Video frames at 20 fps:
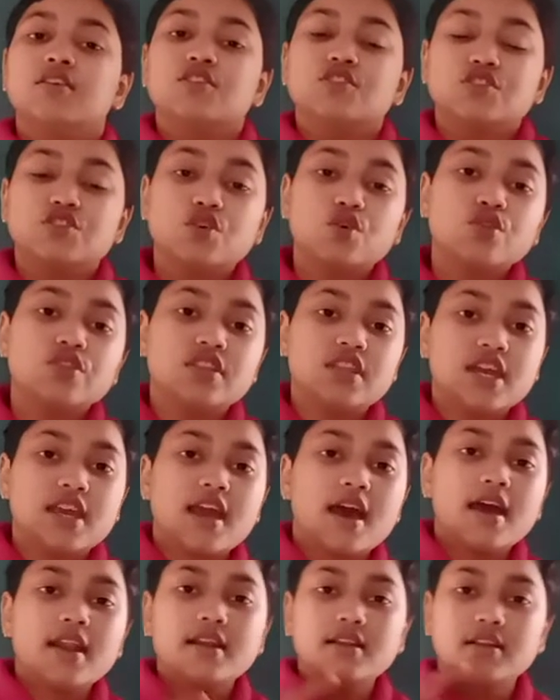So
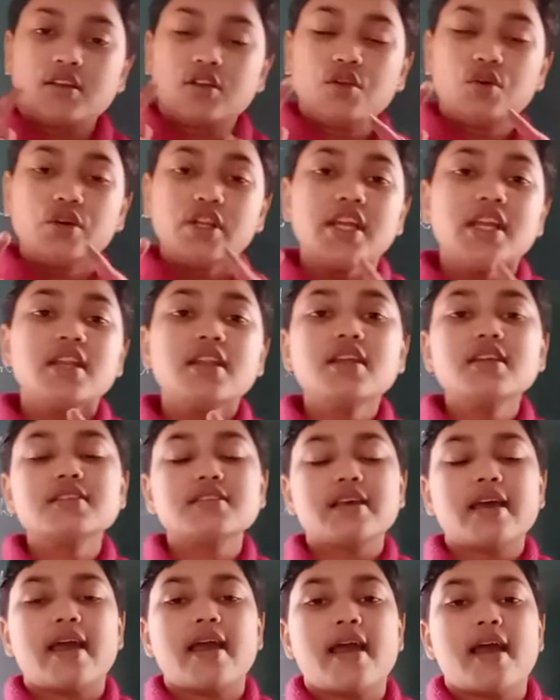chlorine
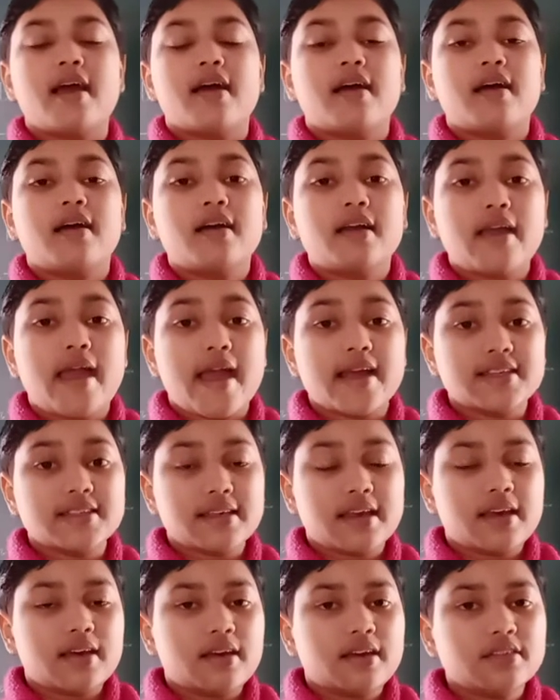is
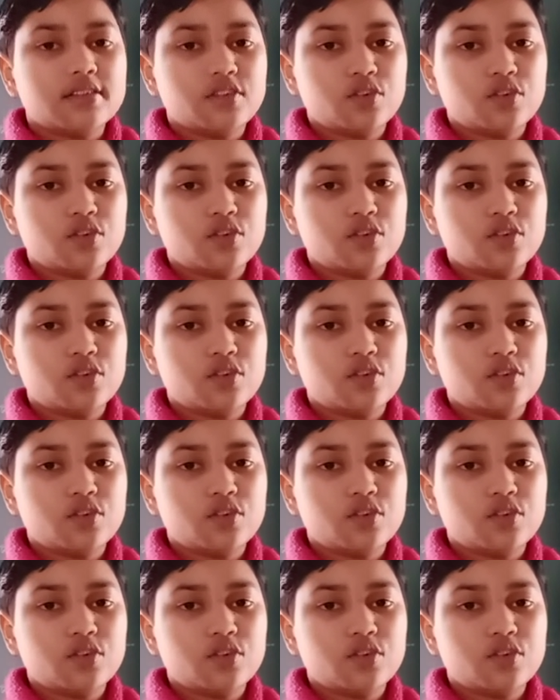added